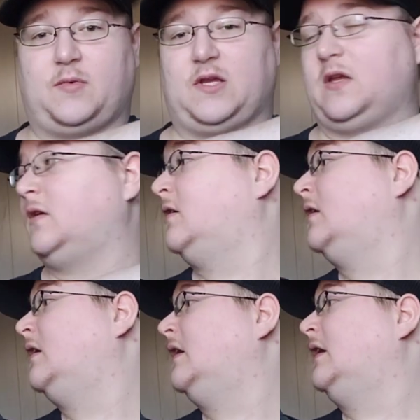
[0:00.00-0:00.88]
be
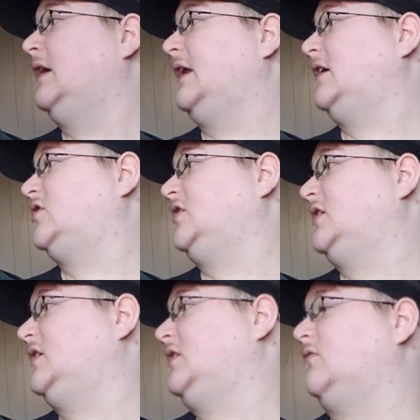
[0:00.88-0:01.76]
it.
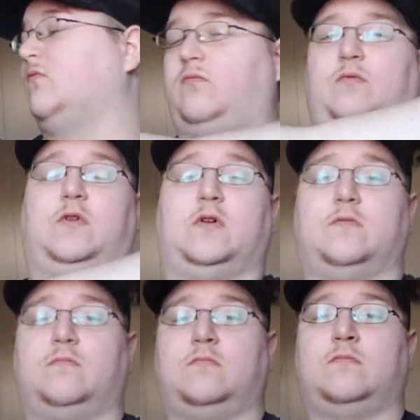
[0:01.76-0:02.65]
Actually, the
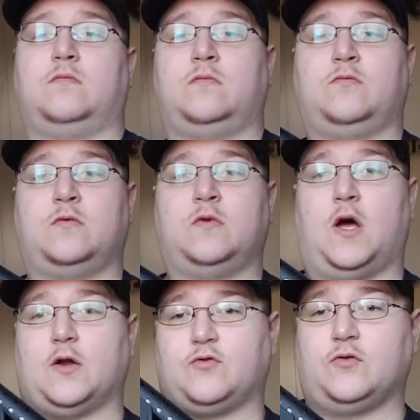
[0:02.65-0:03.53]

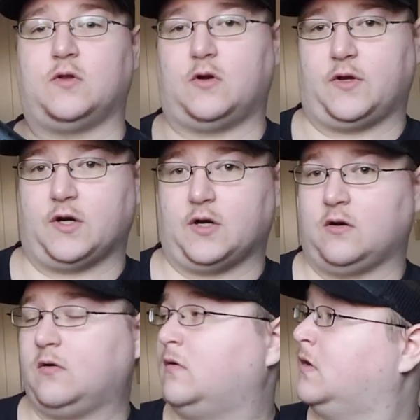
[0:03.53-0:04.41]
True Glow here
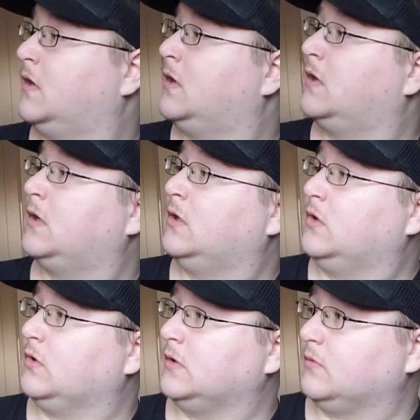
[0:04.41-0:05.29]

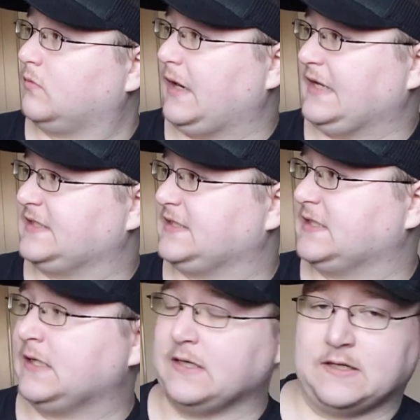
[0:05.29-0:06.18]

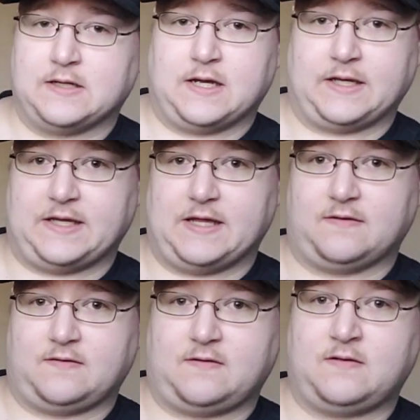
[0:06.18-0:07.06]
rests
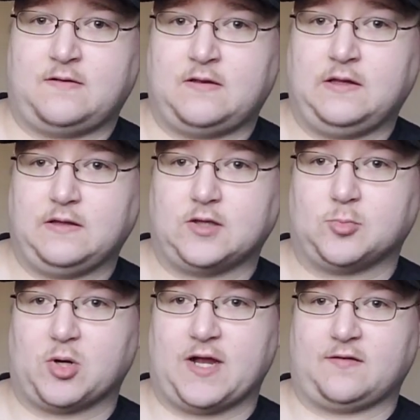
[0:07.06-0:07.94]
against the
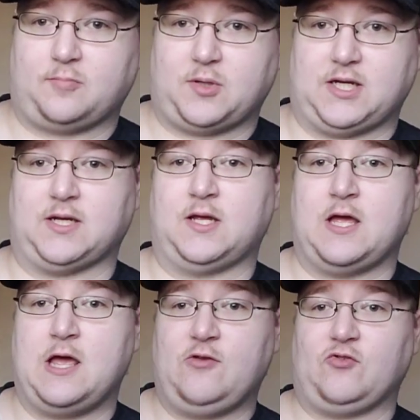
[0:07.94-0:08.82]
brass bead.
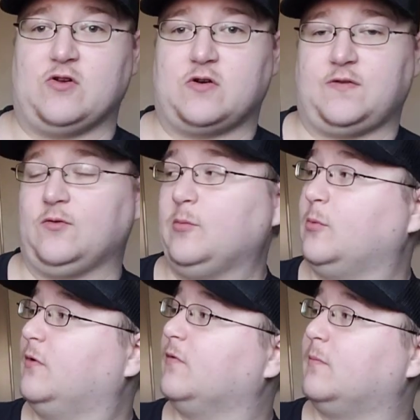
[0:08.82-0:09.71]
So you don't even
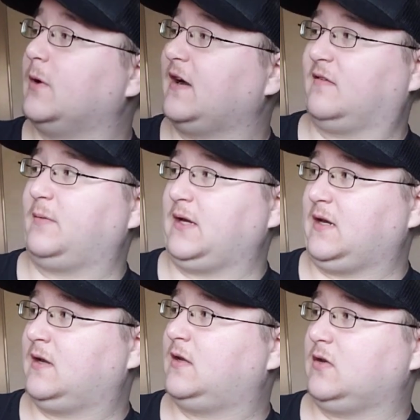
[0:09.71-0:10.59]
remove the brass
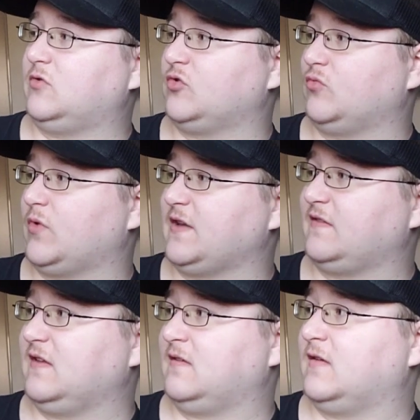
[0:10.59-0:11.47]
bead, you just
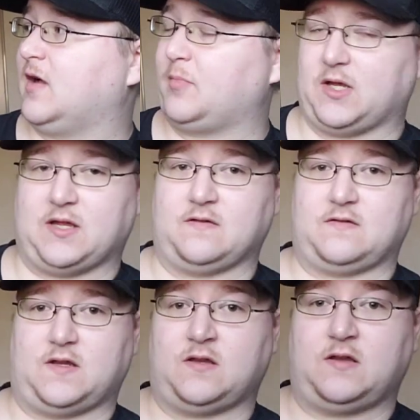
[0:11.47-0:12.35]
rest this up
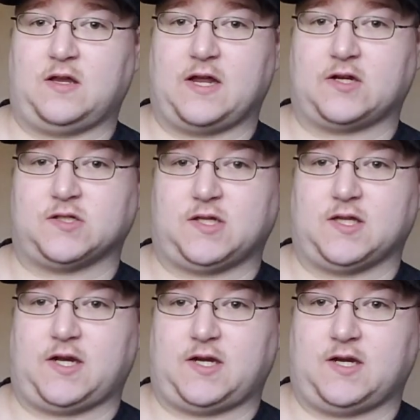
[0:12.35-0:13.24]
against it. It actually
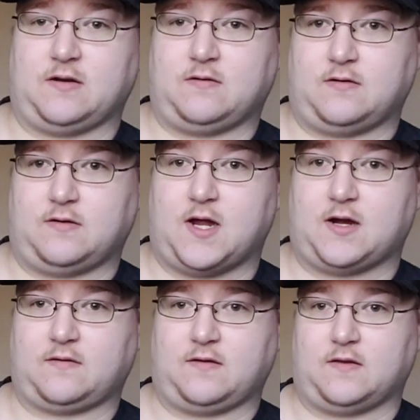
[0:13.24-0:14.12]
like
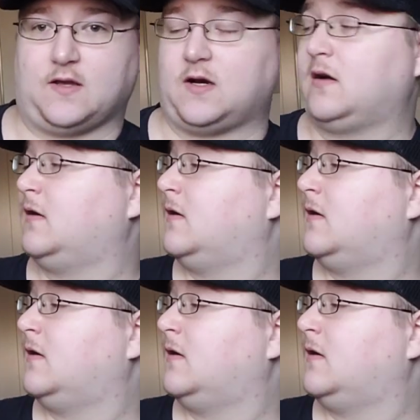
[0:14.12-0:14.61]
knocks in there.